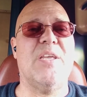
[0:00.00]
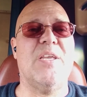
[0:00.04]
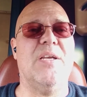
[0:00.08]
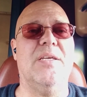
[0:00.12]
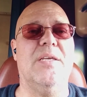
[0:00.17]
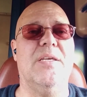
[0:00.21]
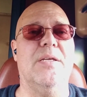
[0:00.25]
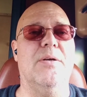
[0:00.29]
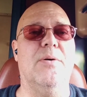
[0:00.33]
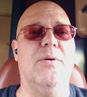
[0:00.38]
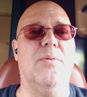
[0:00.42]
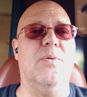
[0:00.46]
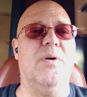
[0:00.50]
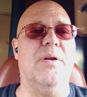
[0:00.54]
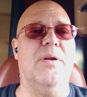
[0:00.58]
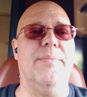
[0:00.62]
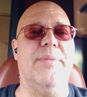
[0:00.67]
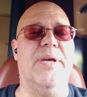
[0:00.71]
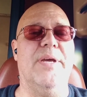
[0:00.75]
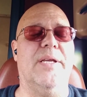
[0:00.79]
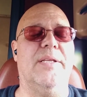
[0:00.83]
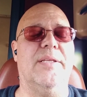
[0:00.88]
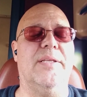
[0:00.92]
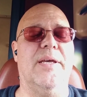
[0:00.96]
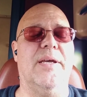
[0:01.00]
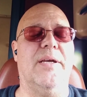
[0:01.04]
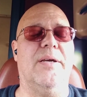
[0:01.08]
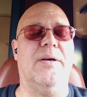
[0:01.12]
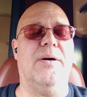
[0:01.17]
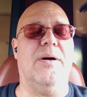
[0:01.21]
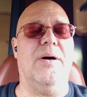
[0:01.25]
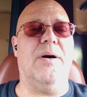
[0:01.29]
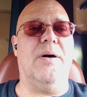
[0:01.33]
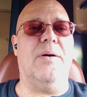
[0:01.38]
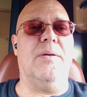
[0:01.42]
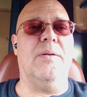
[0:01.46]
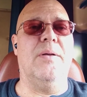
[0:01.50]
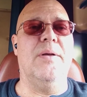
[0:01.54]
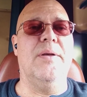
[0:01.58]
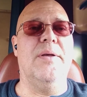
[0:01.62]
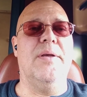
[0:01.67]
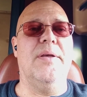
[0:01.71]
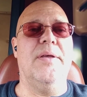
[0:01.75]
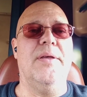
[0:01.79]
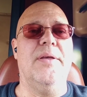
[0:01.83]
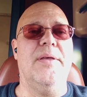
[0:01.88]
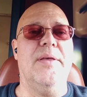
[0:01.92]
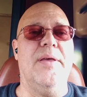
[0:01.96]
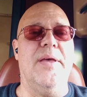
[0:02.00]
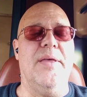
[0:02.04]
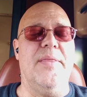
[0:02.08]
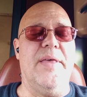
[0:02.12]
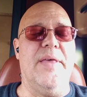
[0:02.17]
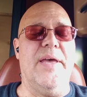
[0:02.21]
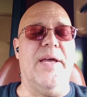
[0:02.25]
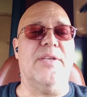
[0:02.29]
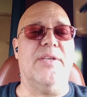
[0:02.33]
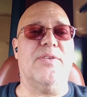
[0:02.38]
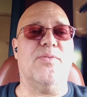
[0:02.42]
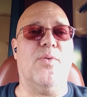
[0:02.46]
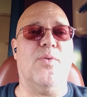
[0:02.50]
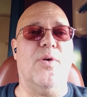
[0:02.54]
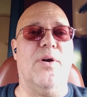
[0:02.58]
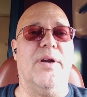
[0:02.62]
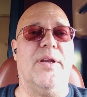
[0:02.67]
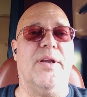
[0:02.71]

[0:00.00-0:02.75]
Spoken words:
You don't want to make that call. And that's where